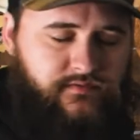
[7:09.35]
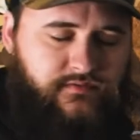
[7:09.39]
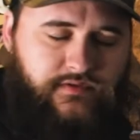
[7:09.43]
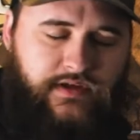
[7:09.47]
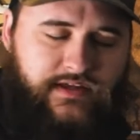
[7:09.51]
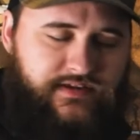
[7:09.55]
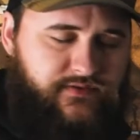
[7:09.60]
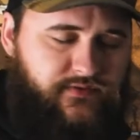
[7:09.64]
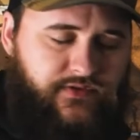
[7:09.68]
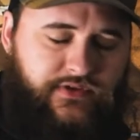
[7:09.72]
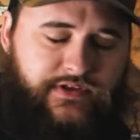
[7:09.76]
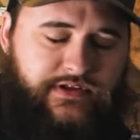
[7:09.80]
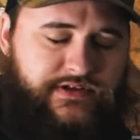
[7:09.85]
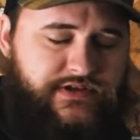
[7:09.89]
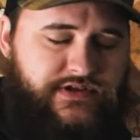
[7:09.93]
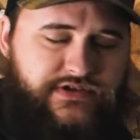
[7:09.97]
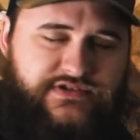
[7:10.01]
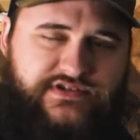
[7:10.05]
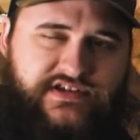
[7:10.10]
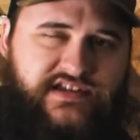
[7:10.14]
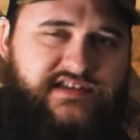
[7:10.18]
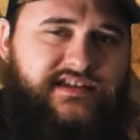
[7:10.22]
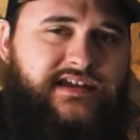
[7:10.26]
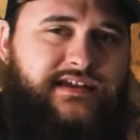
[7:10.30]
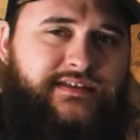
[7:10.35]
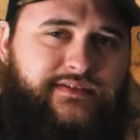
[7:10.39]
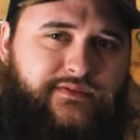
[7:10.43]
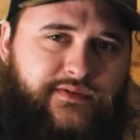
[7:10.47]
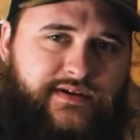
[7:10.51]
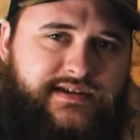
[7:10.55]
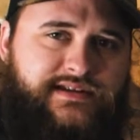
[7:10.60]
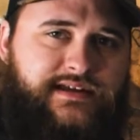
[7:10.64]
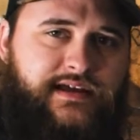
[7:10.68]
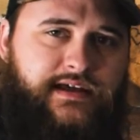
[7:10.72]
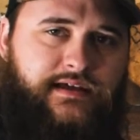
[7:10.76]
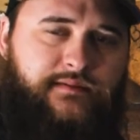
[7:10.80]
I really just said that 3
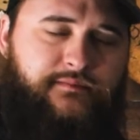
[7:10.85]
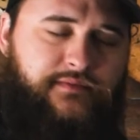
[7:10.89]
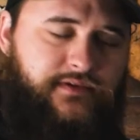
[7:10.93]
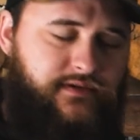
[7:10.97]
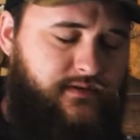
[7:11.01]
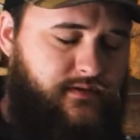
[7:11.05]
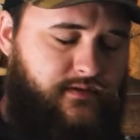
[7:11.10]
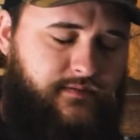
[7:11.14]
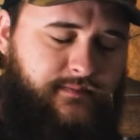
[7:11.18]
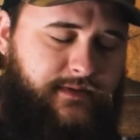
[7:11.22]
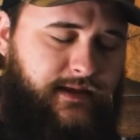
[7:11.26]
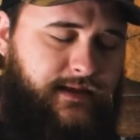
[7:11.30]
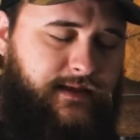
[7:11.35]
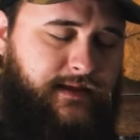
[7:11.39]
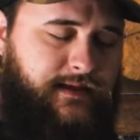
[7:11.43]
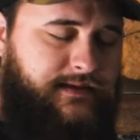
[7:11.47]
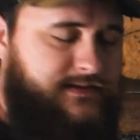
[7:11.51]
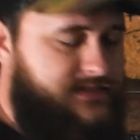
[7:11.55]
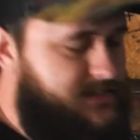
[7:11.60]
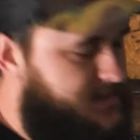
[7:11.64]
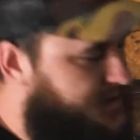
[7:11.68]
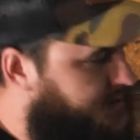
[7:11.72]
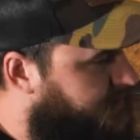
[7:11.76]
times. Oh my gosh.